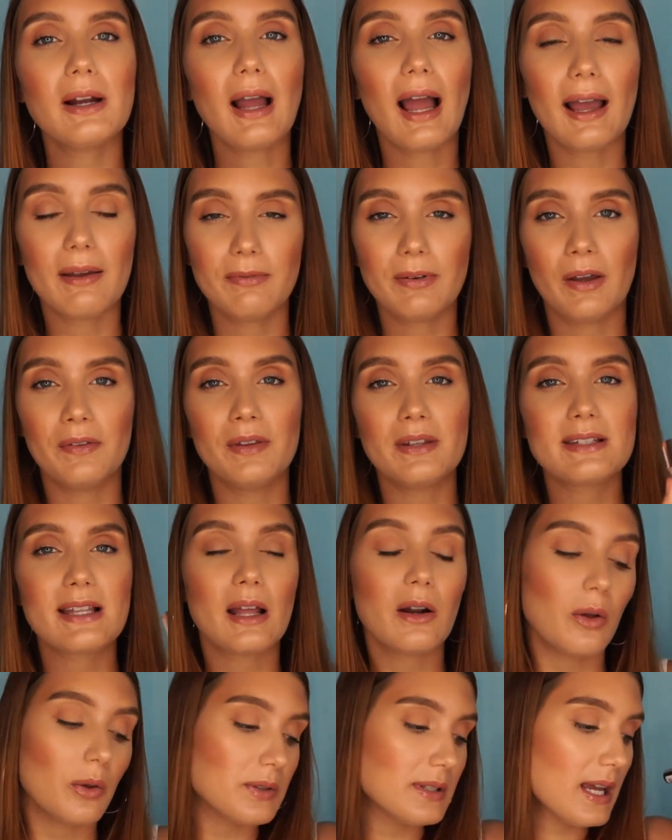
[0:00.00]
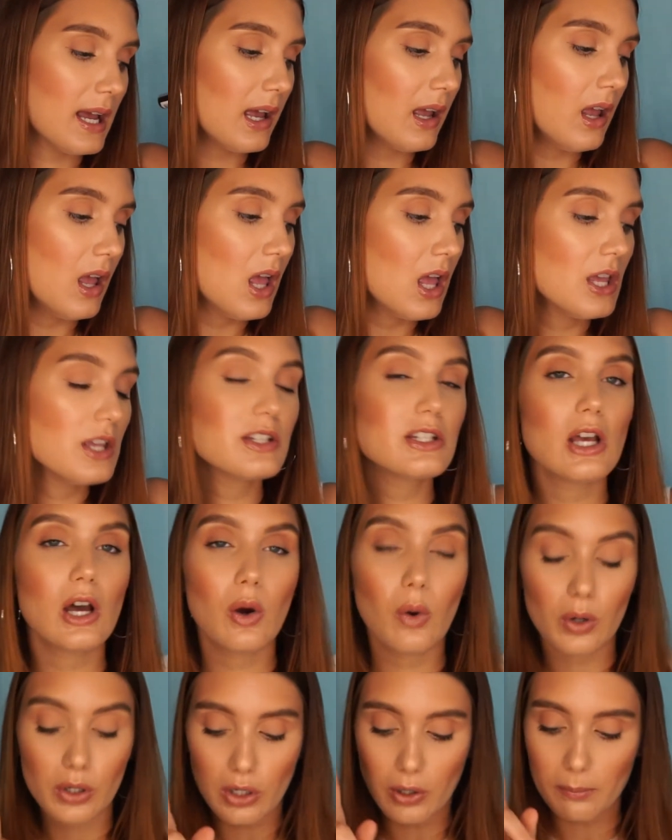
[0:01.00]
I found this at Ulta,
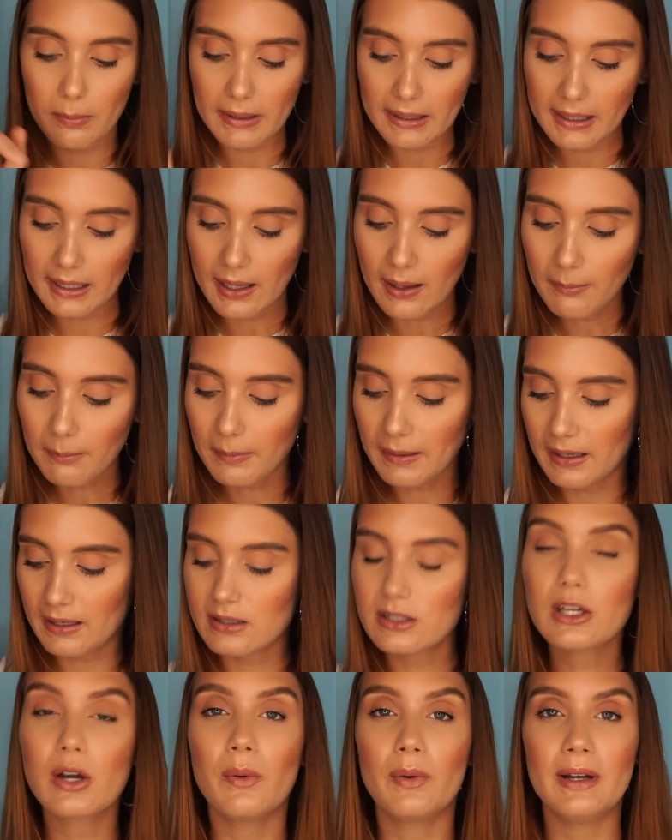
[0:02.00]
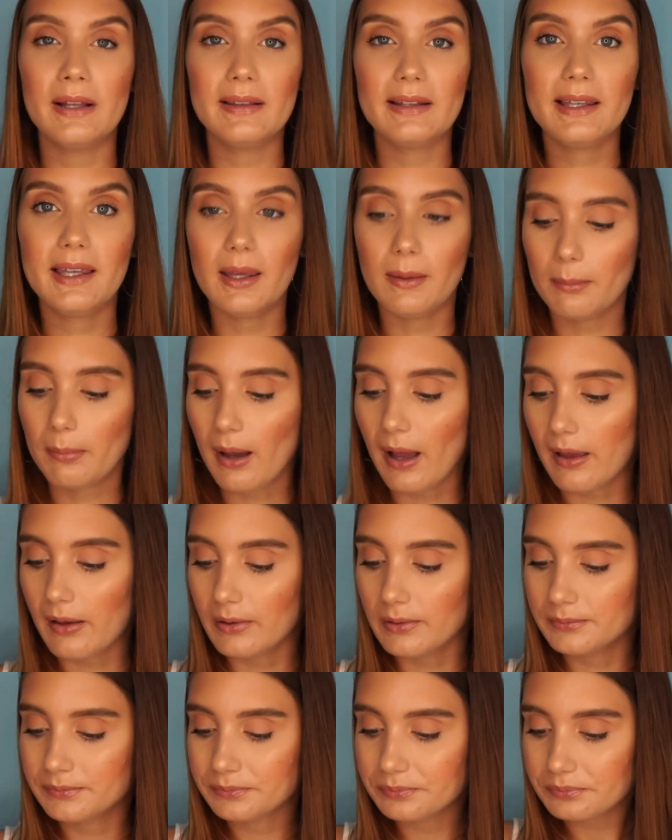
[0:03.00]
so go pick it up, and it's going in the keep
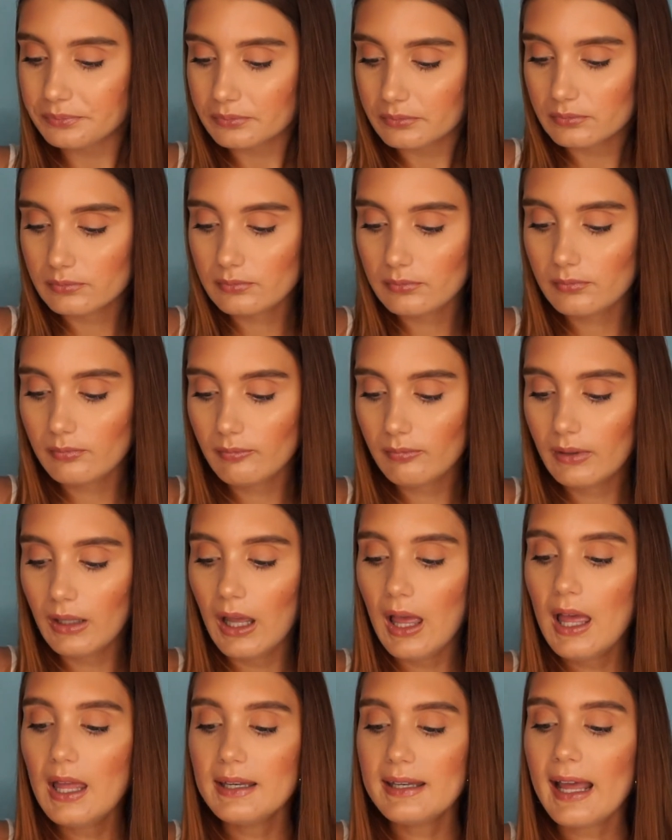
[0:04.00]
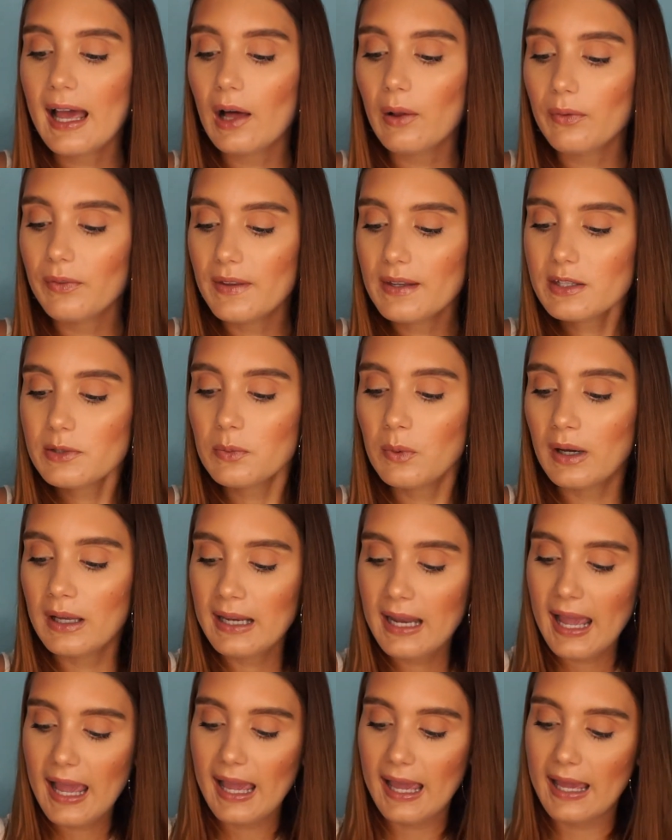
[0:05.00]
pile. Now this one,
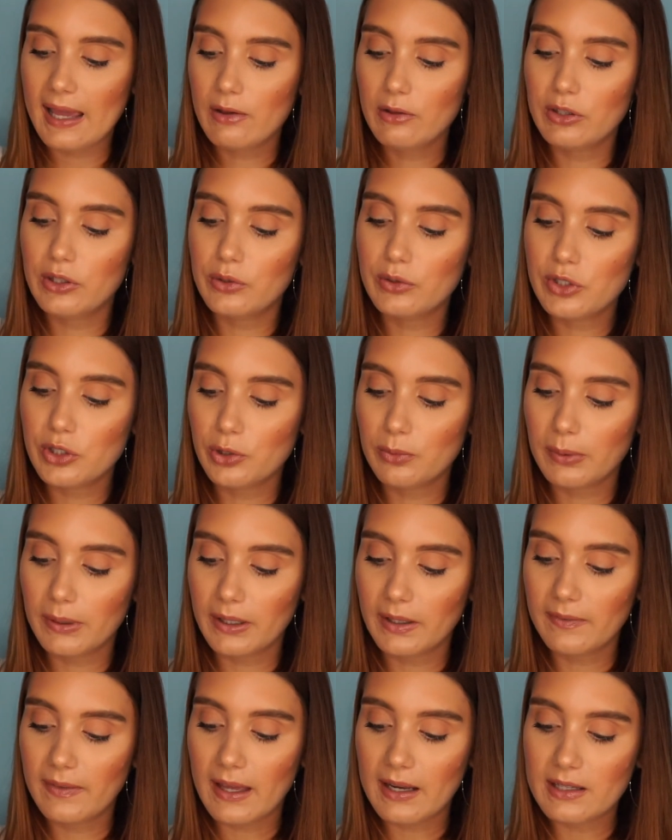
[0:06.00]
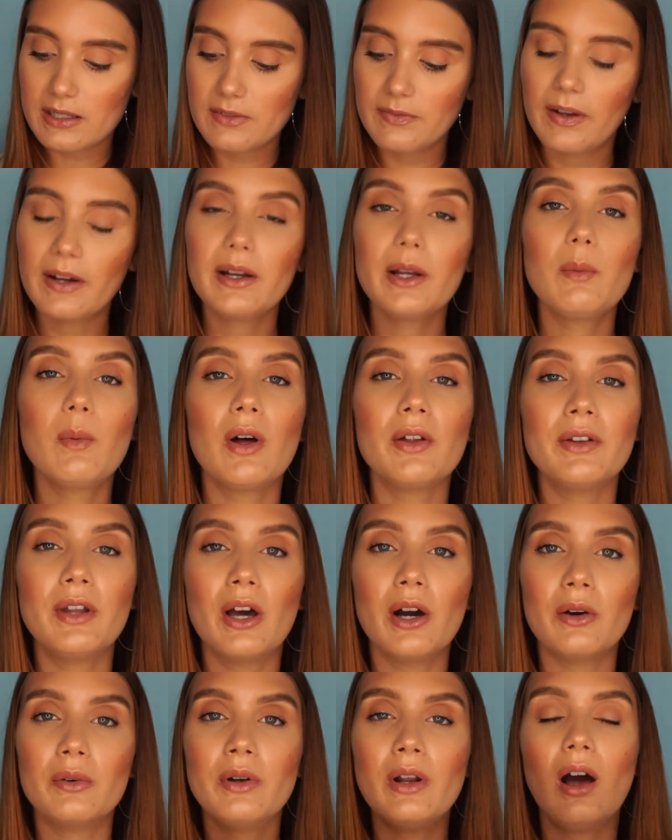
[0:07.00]
a YouTuber that is very well
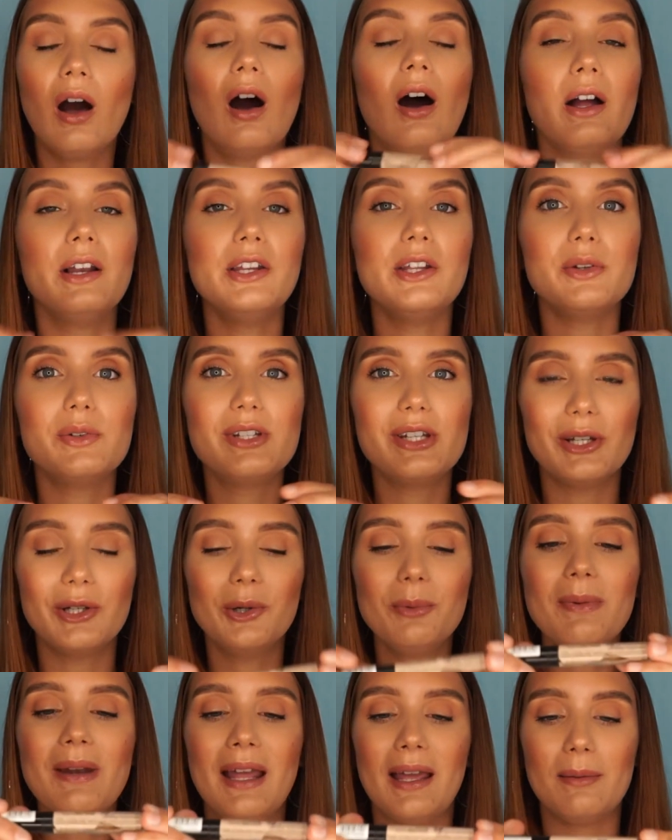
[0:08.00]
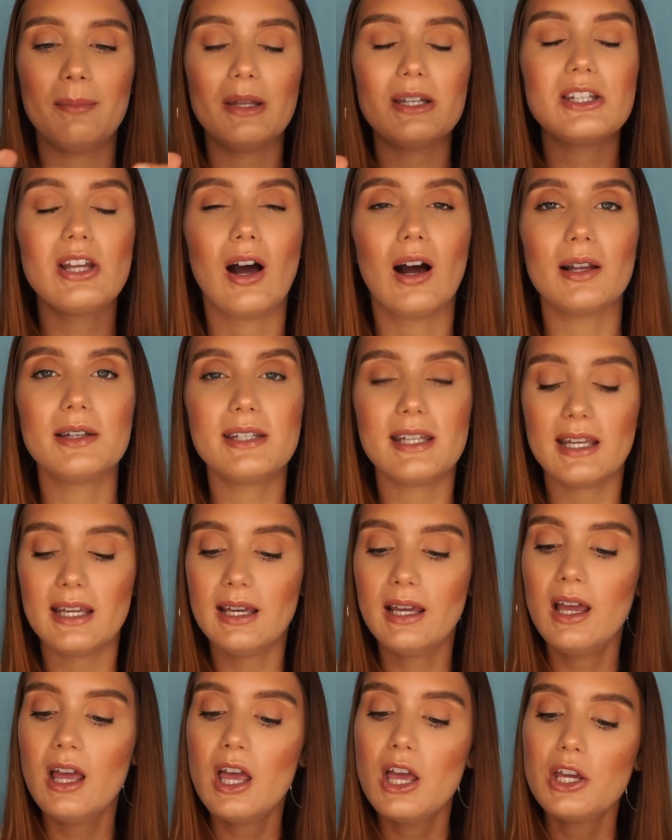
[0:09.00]
known on YouTube named
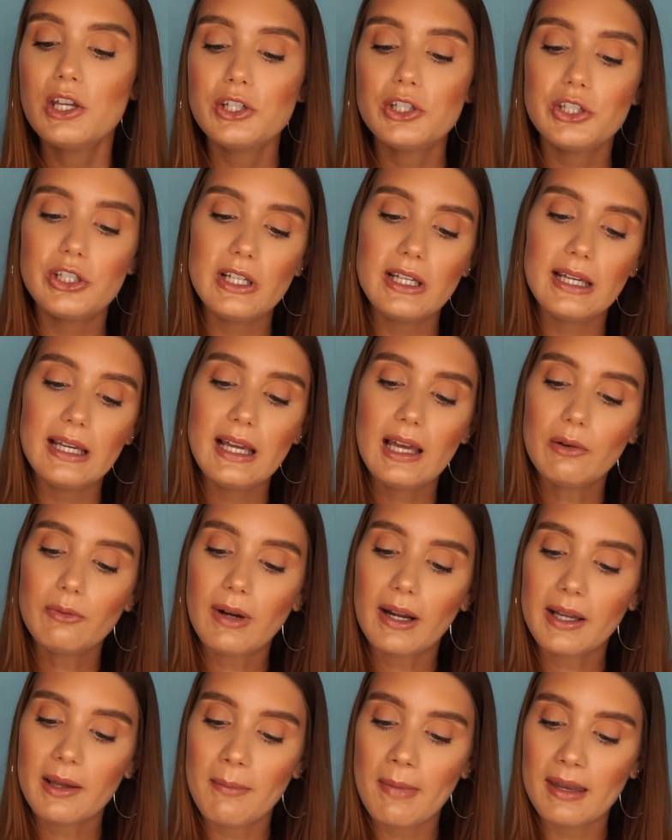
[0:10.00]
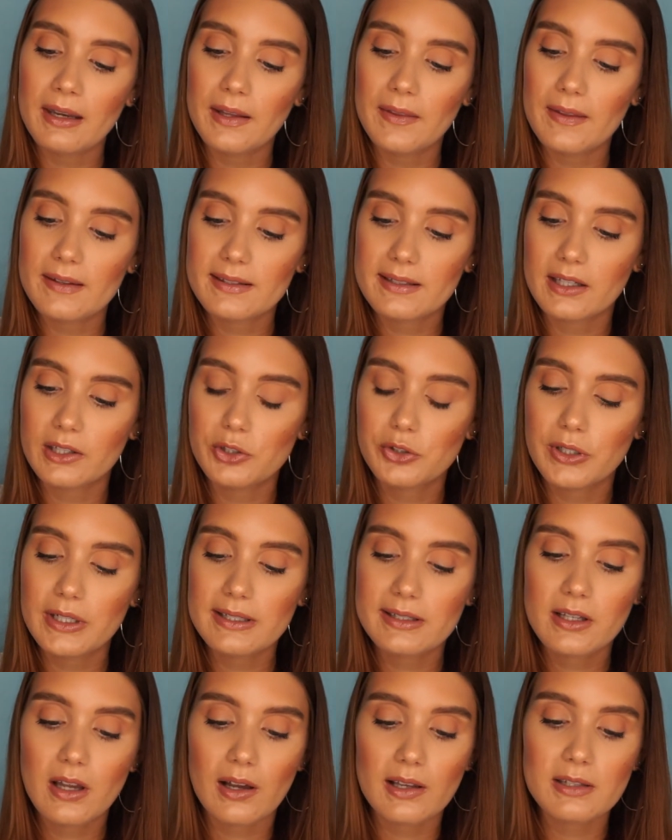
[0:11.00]
Tati, she recommended this
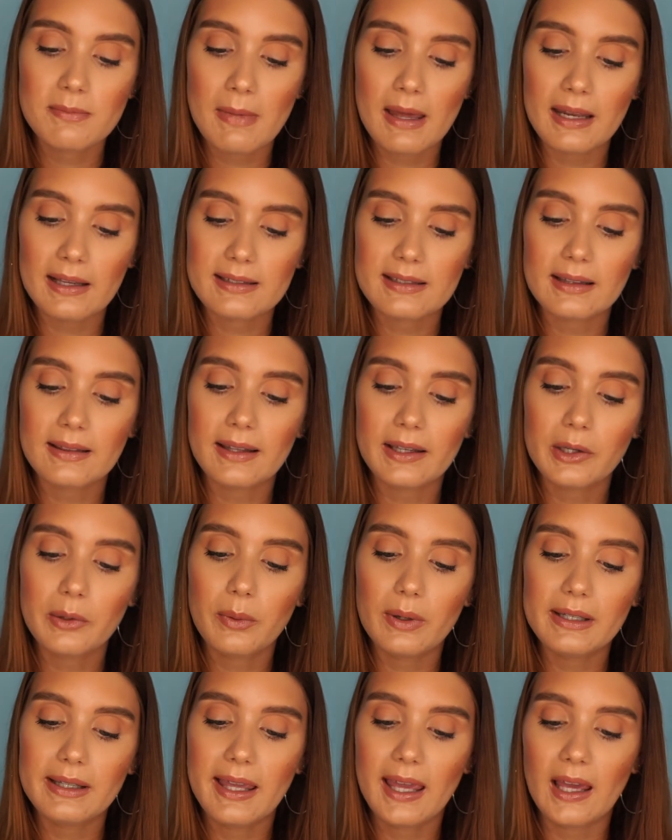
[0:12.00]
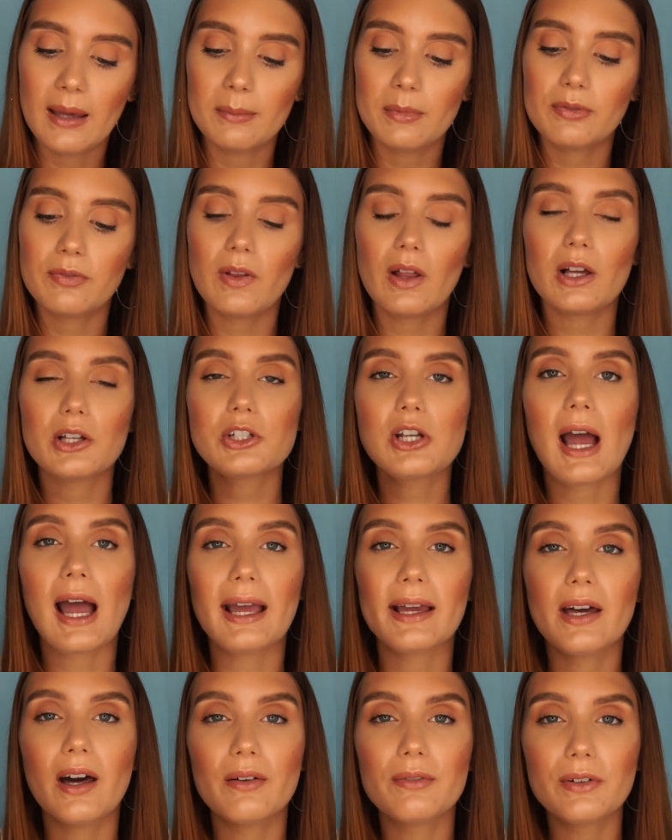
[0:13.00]
Catrice Cosmetics Liquid Camouflage High
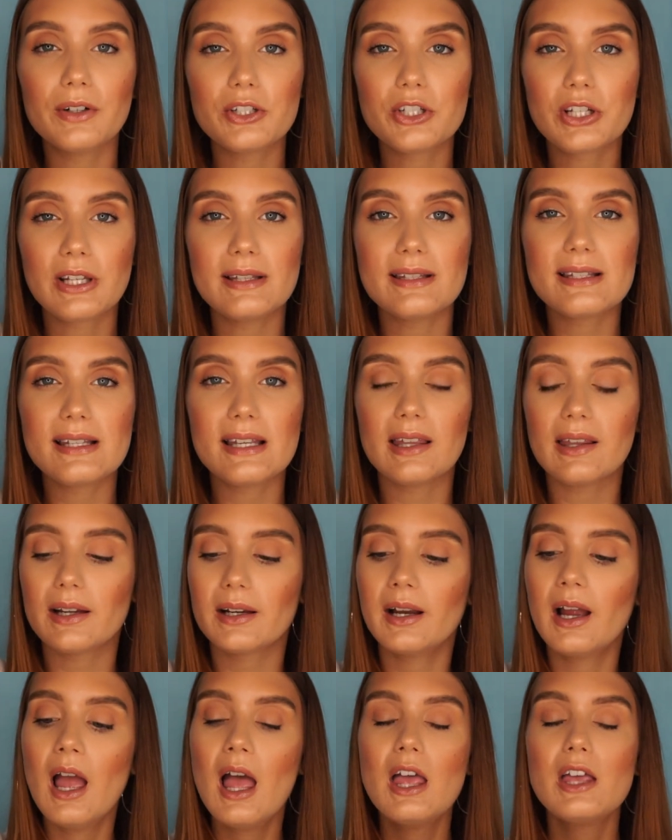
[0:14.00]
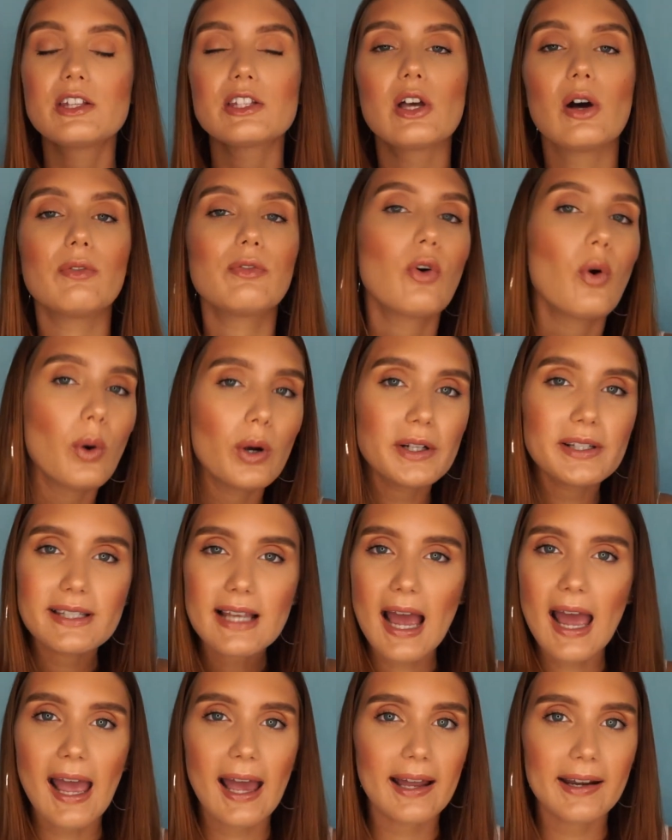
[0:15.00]
Coverage Concealer. So of course
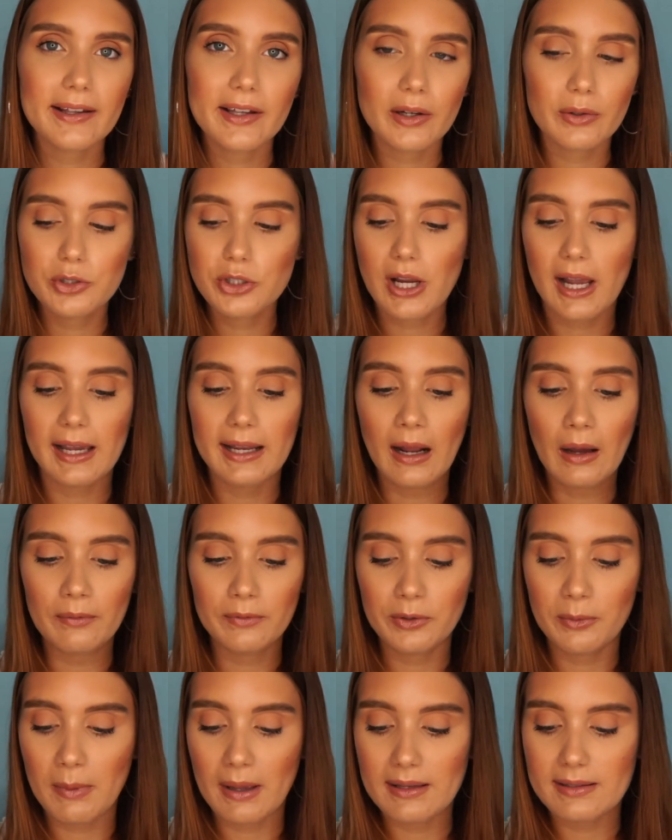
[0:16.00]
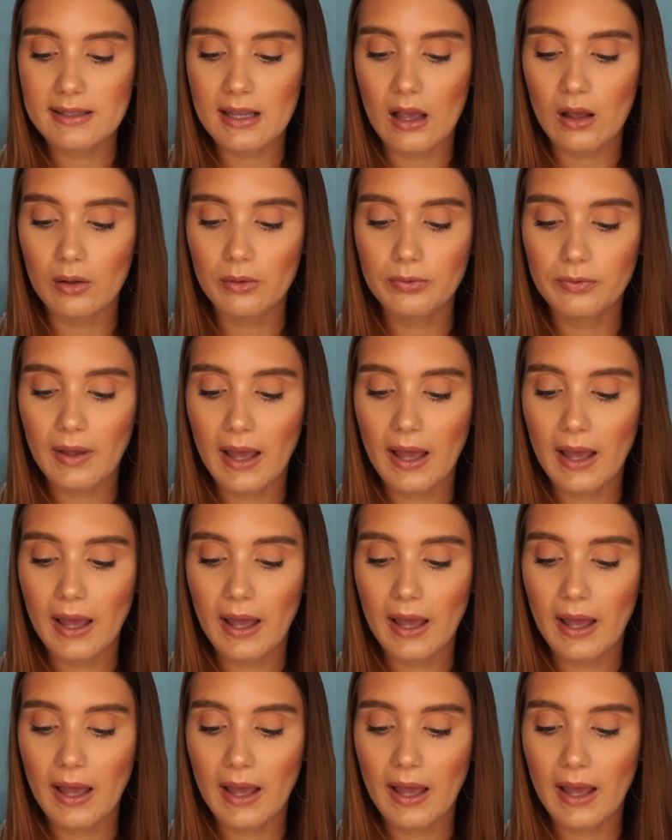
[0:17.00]
I had to go try it out for myself.